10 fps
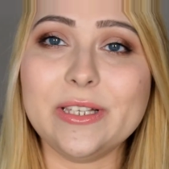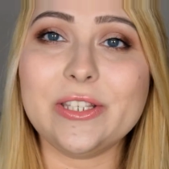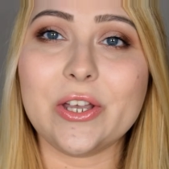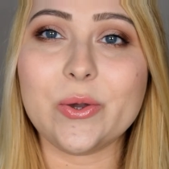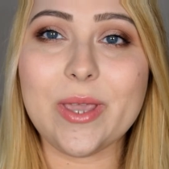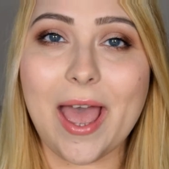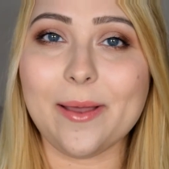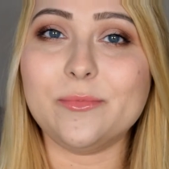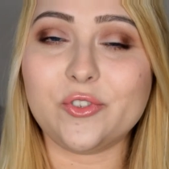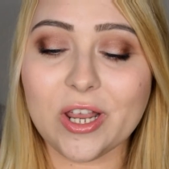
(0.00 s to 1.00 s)
so
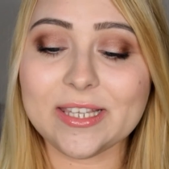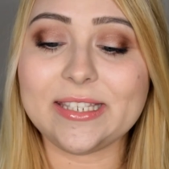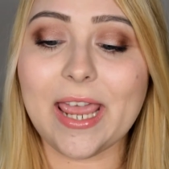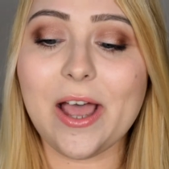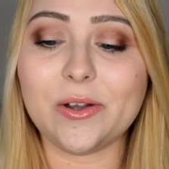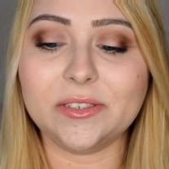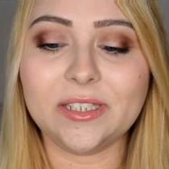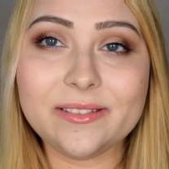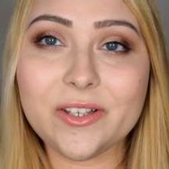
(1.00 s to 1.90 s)
yeah, dress down.